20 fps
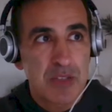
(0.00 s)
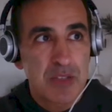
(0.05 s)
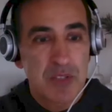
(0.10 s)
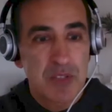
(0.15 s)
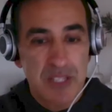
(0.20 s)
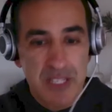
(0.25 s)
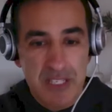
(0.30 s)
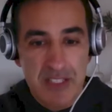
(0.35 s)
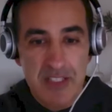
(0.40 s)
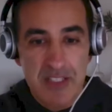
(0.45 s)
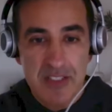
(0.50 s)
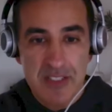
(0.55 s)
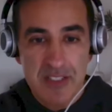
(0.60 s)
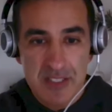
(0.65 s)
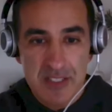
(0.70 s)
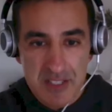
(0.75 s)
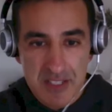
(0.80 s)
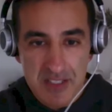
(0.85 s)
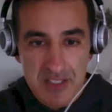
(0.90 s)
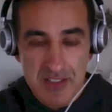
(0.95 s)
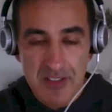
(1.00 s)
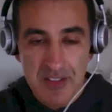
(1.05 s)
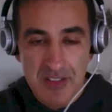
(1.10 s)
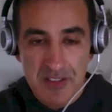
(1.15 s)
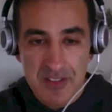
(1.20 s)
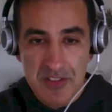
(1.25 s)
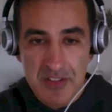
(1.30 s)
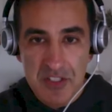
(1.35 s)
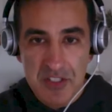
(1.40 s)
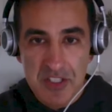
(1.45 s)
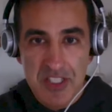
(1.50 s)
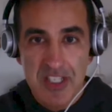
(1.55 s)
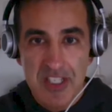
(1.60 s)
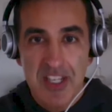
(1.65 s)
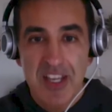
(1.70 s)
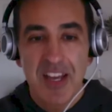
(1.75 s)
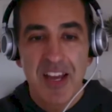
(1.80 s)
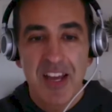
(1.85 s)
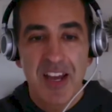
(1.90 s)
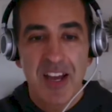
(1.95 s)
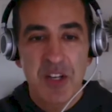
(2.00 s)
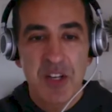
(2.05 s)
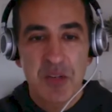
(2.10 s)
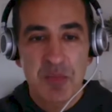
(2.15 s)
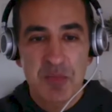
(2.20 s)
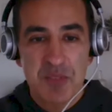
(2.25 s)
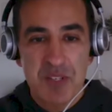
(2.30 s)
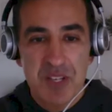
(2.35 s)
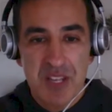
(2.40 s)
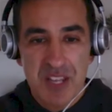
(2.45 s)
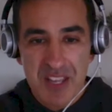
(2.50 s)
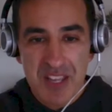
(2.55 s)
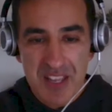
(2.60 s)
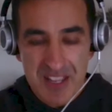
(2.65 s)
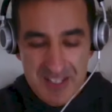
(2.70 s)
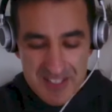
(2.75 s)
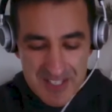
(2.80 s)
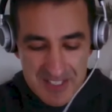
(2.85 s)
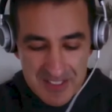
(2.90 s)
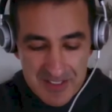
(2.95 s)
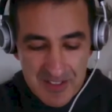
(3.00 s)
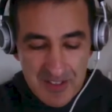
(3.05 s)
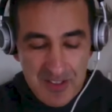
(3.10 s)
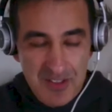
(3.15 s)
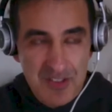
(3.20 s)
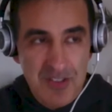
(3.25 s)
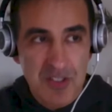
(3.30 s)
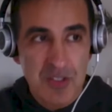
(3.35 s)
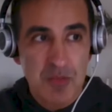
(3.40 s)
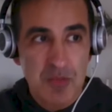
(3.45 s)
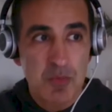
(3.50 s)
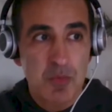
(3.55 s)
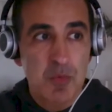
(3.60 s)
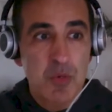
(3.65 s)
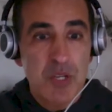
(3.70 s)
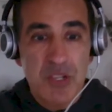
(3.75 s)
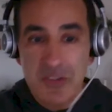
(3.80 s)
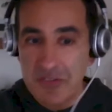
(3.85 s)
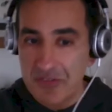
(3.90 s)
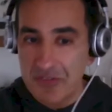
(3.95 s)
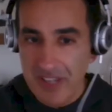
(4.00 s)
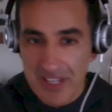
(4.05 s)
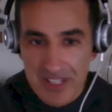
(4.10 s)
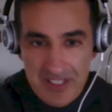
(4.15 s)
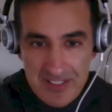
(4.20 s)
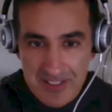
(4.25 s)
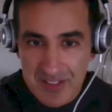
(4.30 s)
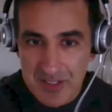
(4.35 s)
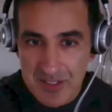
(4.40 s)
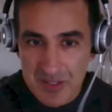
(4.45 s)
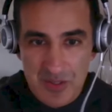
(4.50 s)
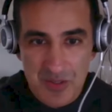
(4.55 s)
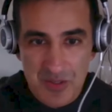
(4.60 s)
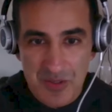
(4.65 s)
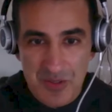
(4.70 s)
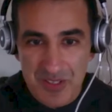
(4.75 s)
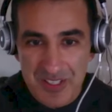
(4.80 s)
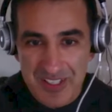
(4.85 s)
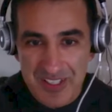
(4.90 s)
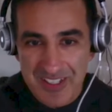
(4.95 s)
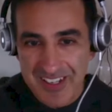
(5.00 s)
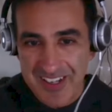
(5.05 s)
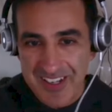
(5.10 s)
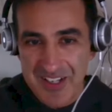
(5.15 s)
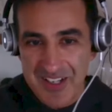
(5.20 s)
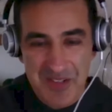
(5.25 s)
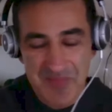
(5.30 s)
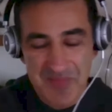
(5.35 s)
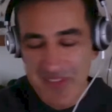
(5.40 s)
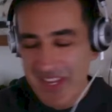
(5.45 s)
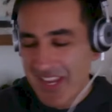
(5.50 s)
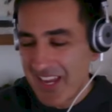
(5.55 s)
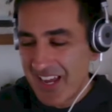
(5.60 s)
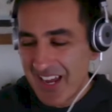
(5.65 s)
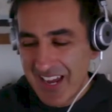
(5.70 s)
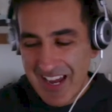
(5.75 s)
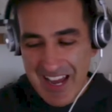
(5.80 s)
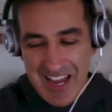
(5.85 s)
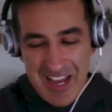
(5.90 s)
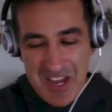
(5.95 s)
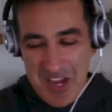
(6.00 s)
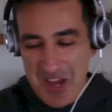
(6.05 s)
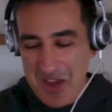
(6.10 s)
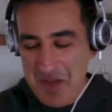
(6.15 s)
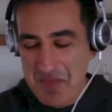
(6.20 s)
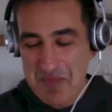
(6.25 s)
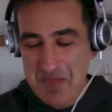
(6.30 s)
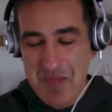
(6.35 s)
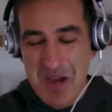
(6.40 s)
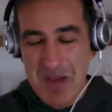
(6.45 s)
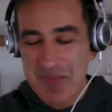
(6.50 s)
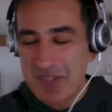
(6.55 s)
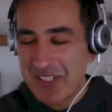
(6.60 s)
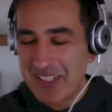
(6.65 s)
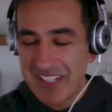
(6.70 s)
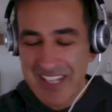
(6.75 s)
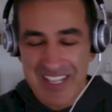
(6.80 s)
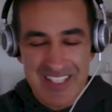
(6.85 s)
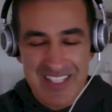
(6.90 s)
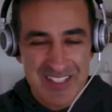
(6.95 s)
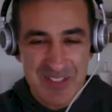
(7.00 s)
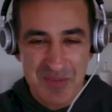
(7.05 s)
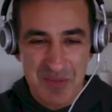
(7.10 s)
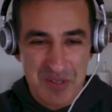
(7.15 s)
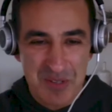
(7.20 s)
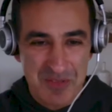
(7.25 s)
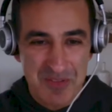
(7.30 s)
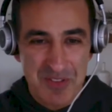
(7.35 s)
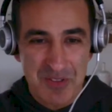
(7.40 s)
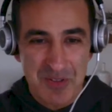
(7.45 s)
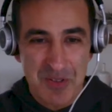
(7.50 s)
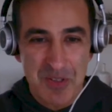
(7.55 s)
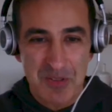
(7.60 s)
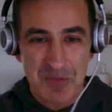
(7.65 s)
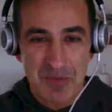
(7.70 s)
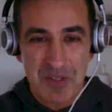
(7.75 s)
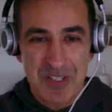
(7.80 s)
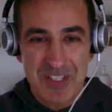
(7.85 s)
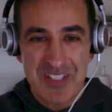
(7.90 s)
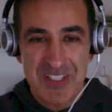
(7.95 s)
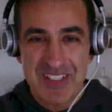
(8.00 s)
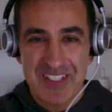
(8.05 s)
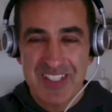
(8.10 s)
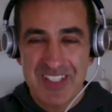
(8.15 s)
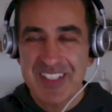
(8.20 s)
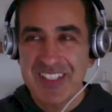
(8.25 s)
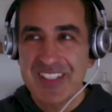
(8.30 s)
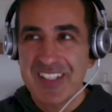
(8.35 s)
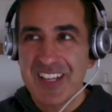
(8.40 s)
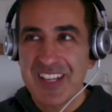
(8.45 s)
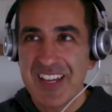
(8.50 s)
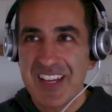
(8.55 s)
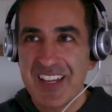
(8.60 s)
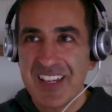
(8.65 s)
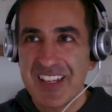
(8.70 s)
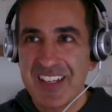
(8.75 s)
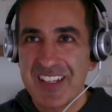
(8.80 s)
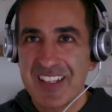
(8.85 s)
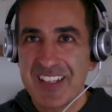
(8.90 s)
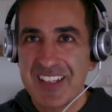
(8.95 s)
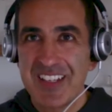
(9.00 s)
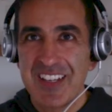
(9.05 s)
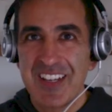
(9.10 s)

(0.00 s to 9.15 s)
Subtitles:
related to technology. Technology reifies a story. Bob Dylan has this wonderful quote where he says, a